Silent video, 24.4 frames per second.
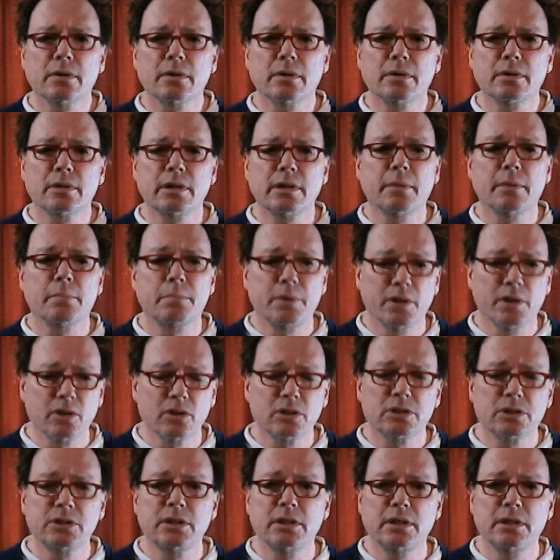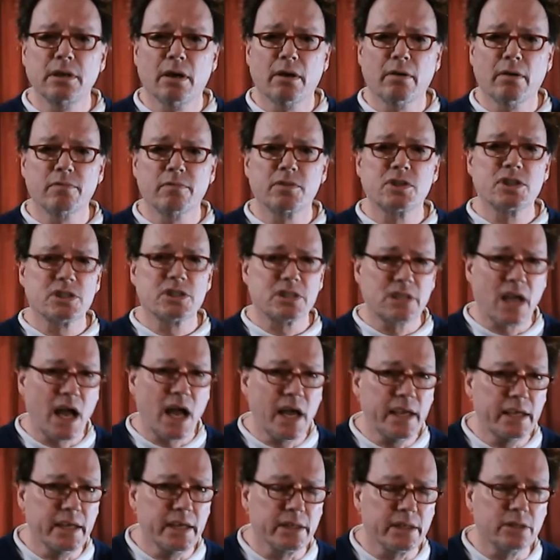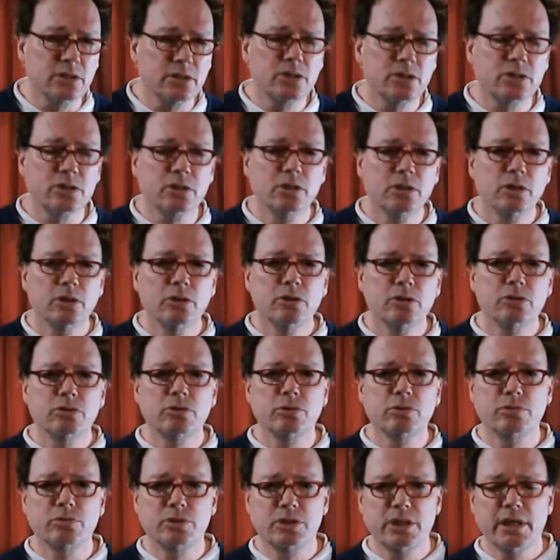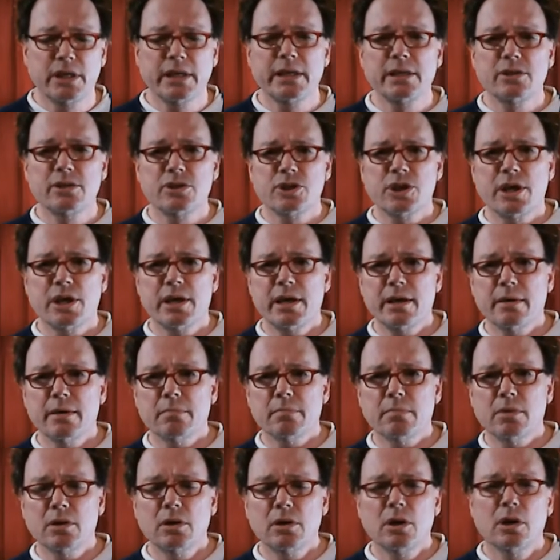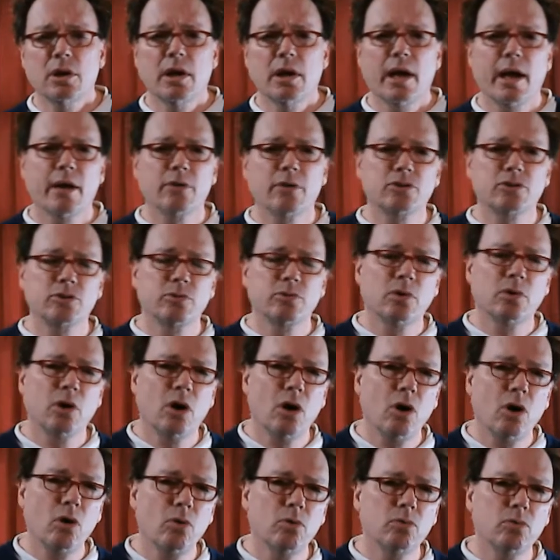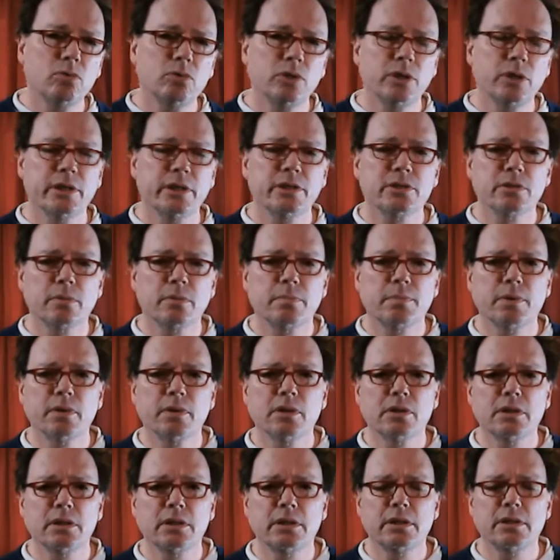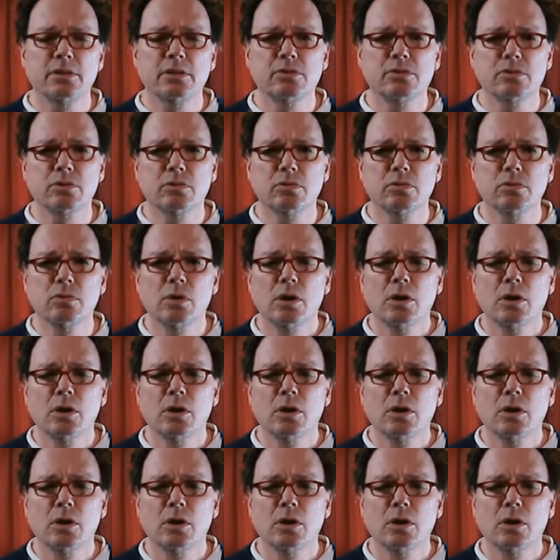the ability of science to teach him how to hone his ability to